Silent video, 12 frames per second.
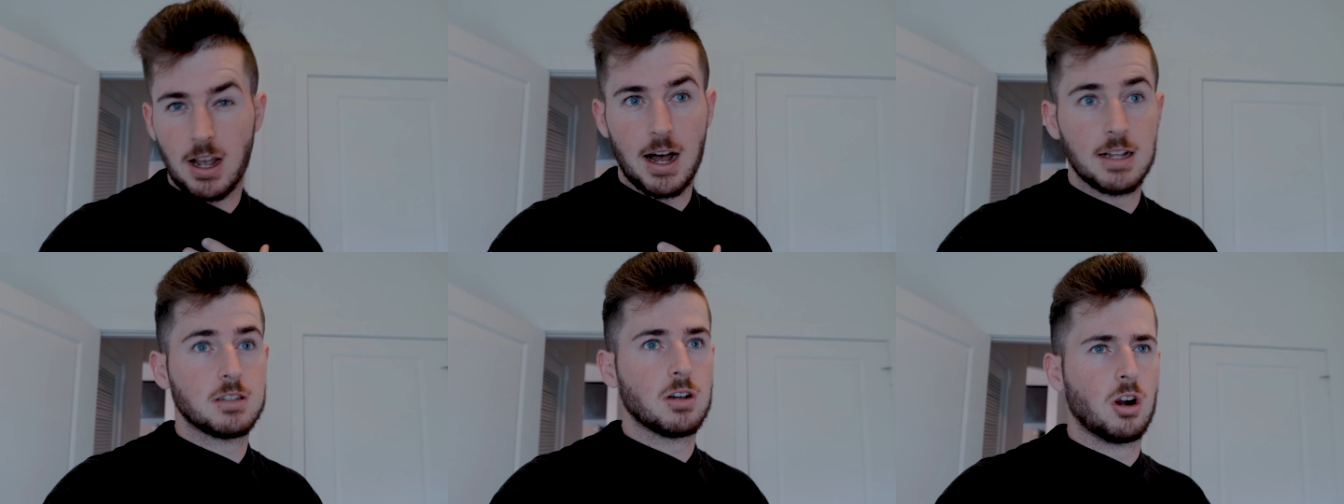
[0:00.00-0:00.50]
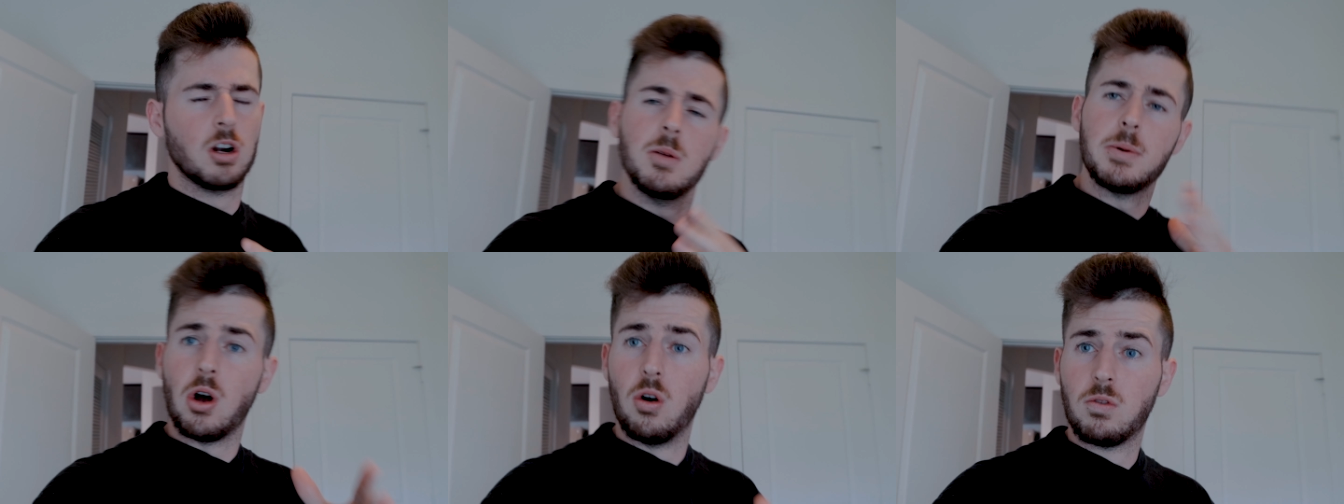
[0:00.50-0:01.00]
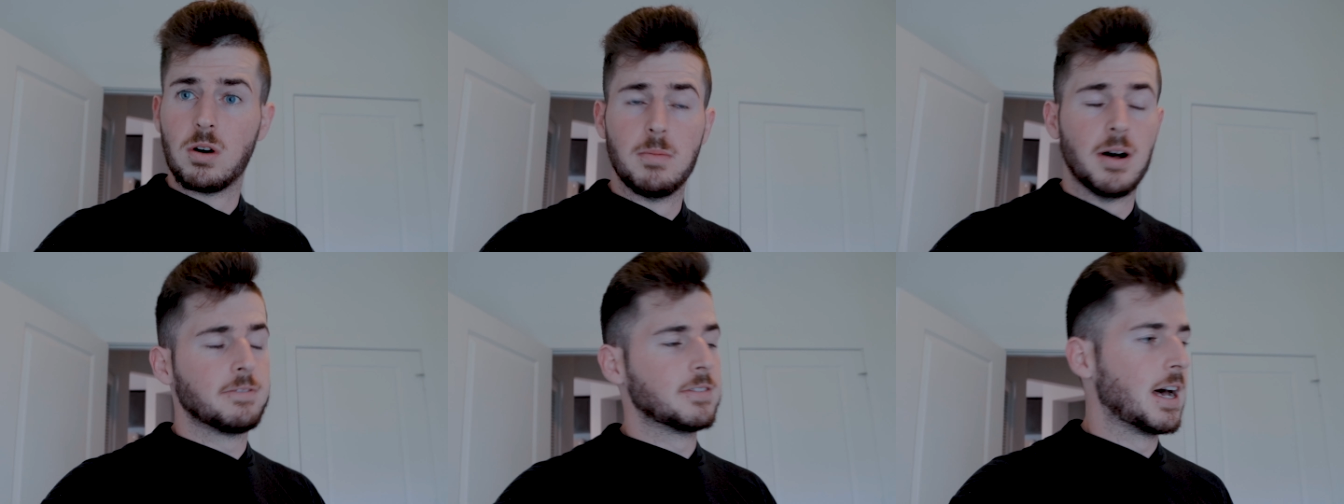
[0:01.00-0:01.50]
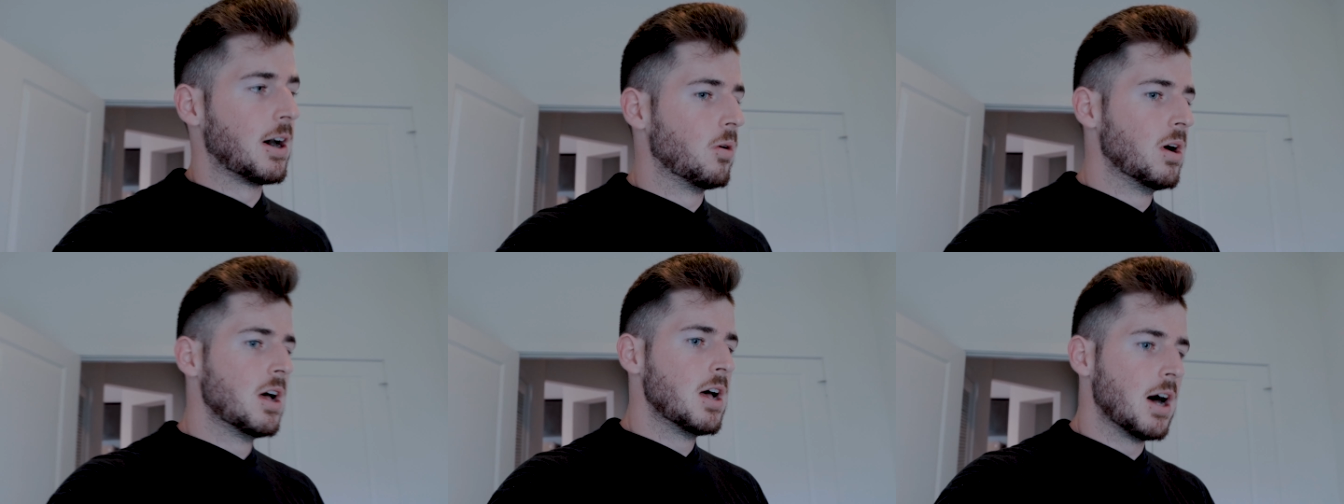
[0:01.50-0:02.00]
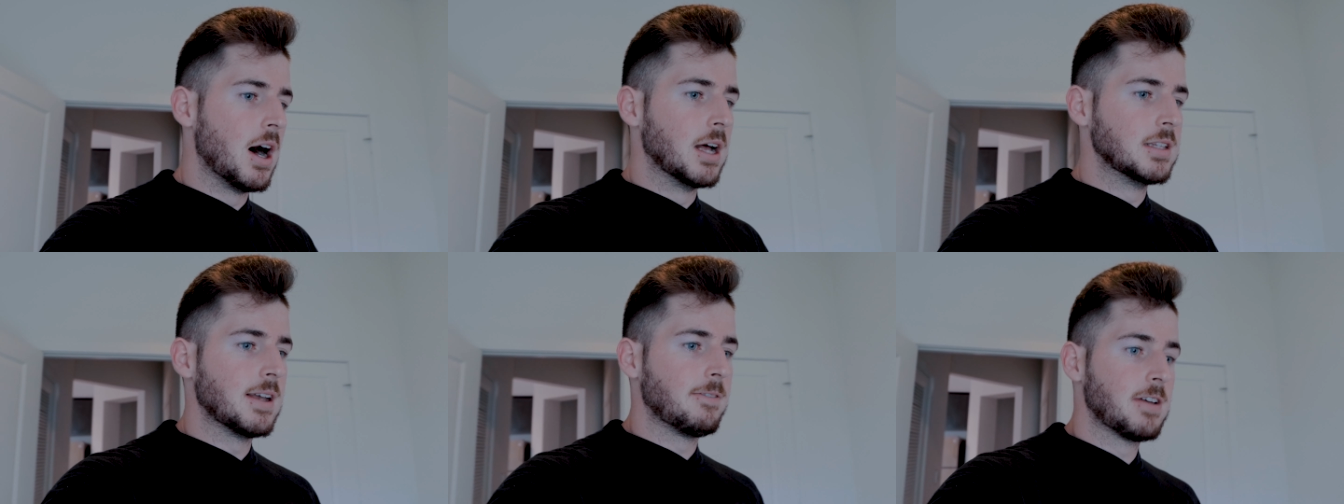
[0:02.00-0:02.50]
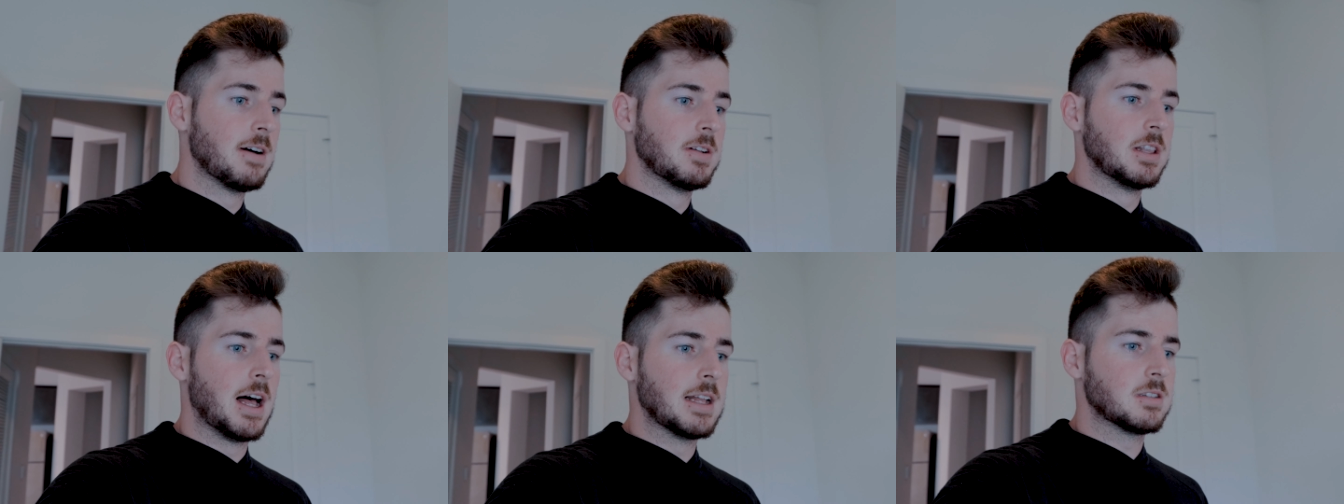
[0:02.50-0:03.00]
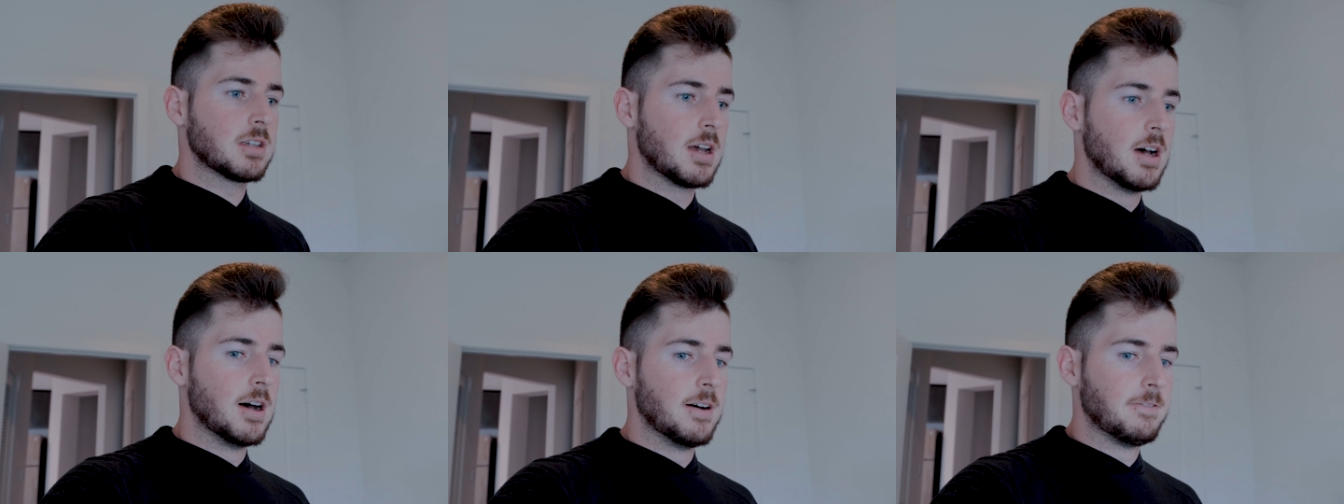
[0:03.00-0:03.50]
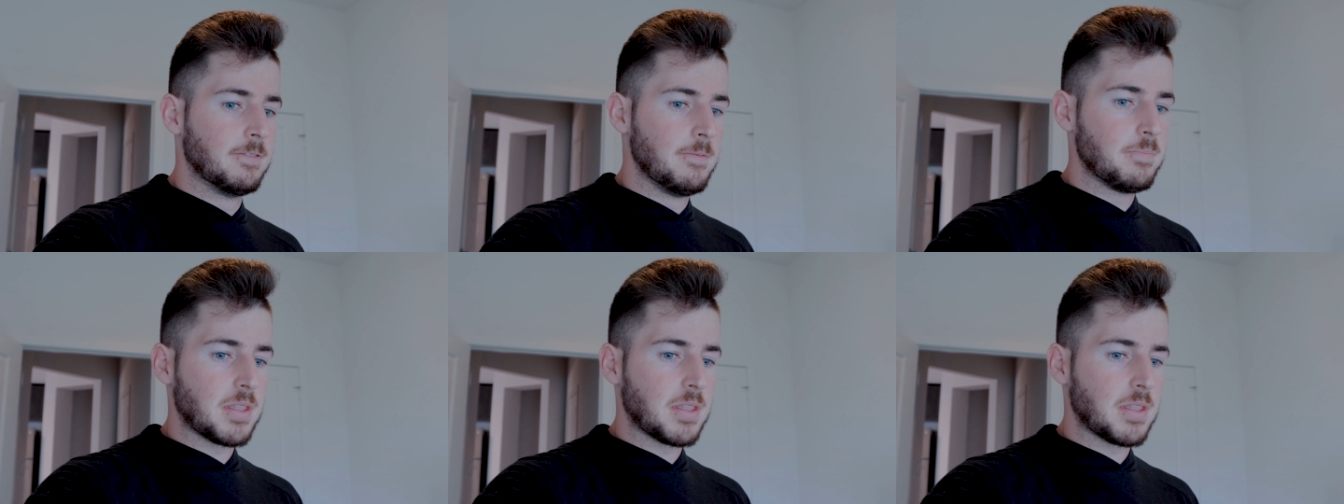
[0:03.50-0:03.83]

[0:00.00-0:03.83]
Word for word: got, or a little bit over a month now, uh, definitely have a lot of,